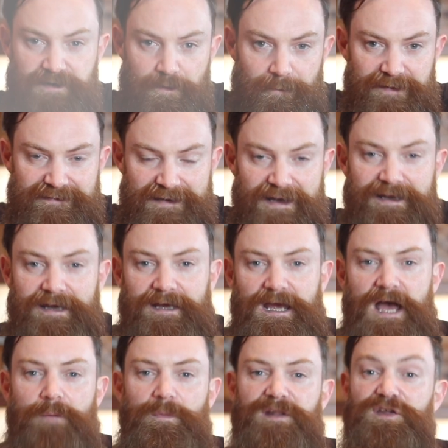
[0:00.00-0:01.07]
out my decking
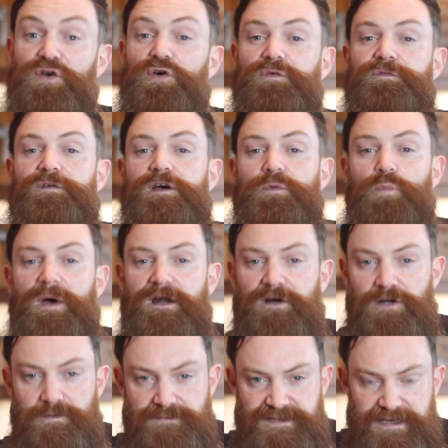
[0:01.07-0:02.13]
and when the good fine weather
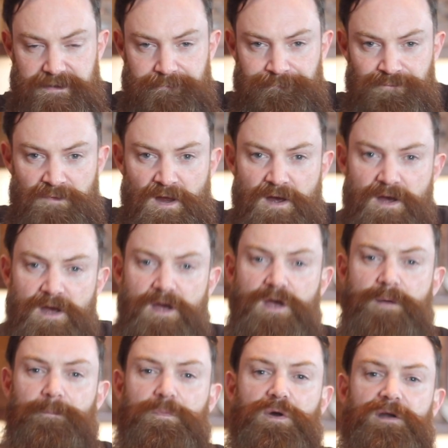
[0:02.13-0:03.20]
comes in.
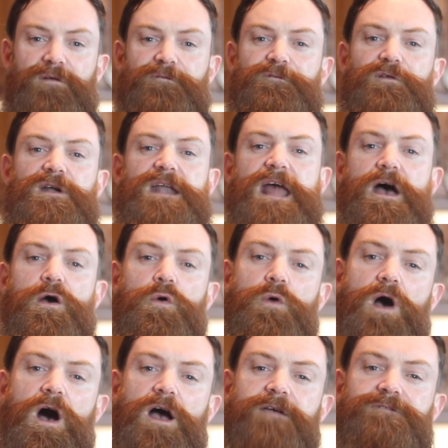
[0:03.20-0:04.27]
But for
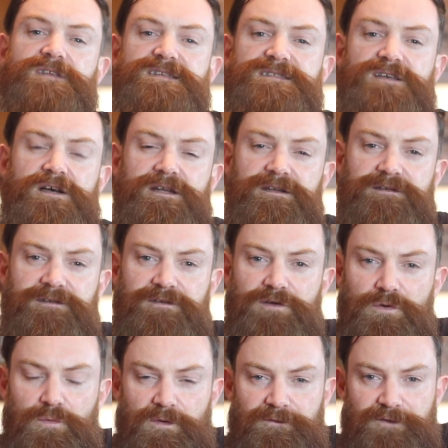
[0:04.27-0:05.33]
now, I've decided to
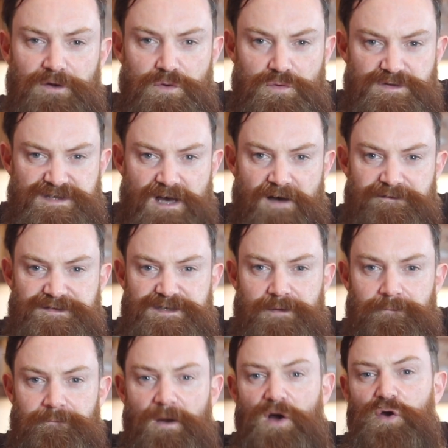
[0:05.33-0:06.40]
do reviews of
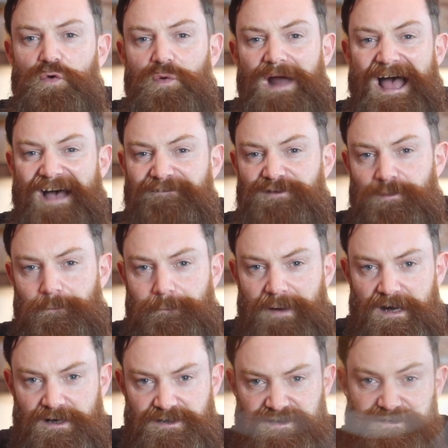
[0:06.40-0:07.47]
some craft
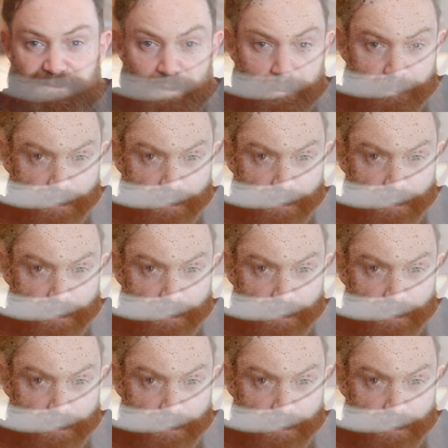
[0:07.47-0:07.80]
beers from